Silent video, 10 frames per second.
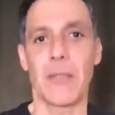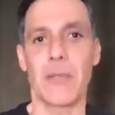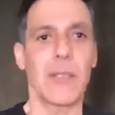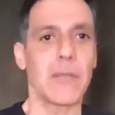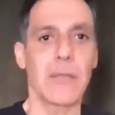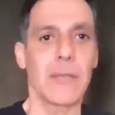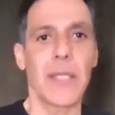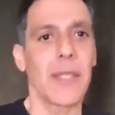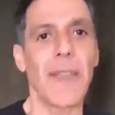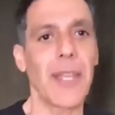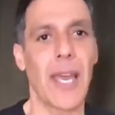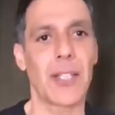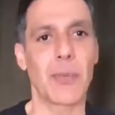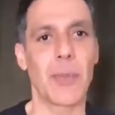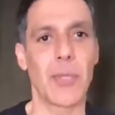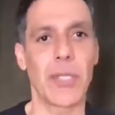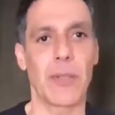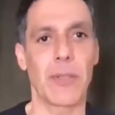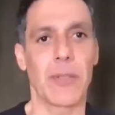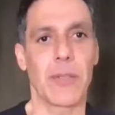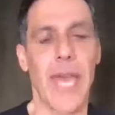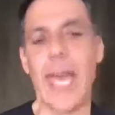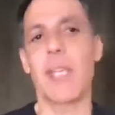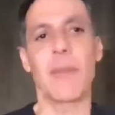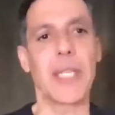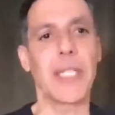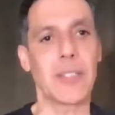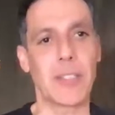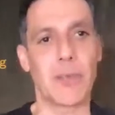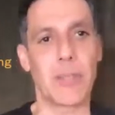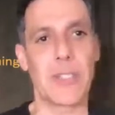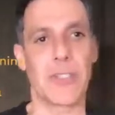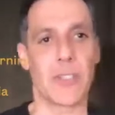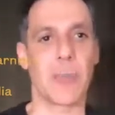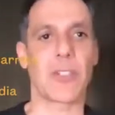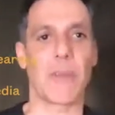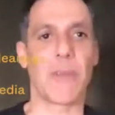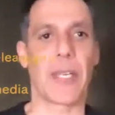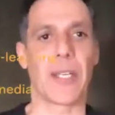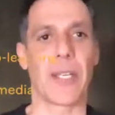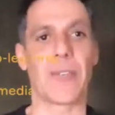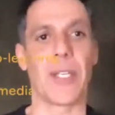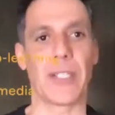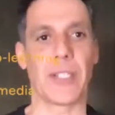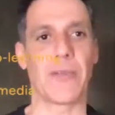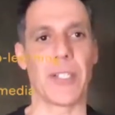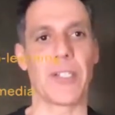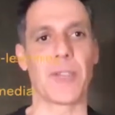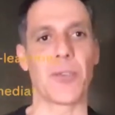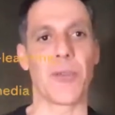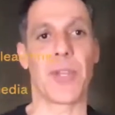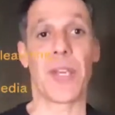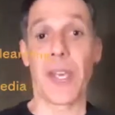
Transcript: Well, then nothing has to be real. Anybody can simply dismiss something as inconvenient truth.